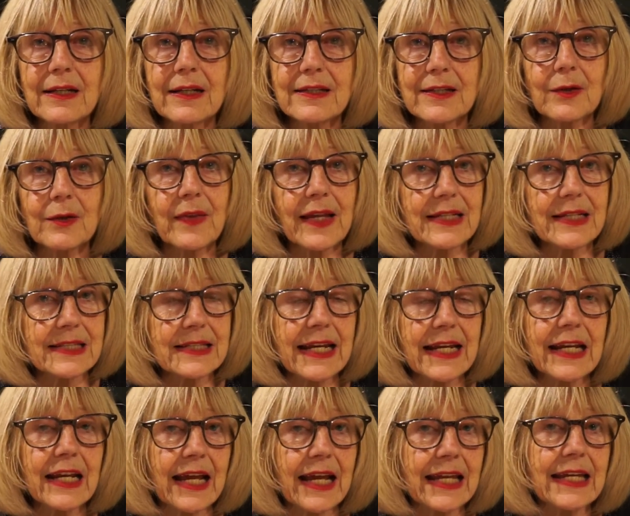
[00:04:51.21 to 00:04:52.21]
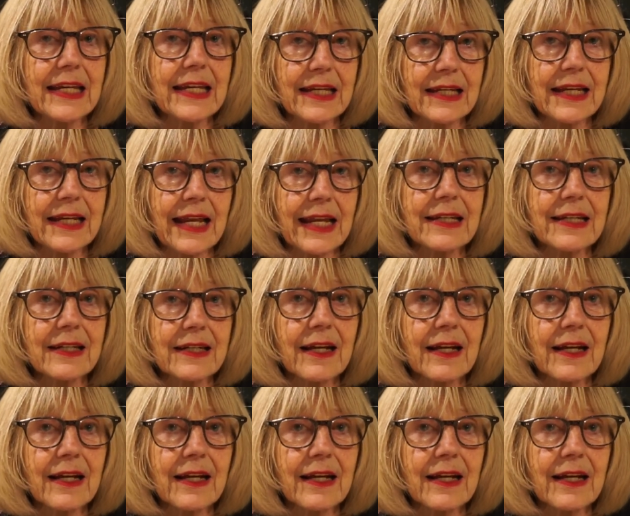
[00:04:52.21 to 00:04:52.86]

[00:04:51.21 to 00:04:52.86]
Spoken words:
So that's DECCA, AITKENHEAD,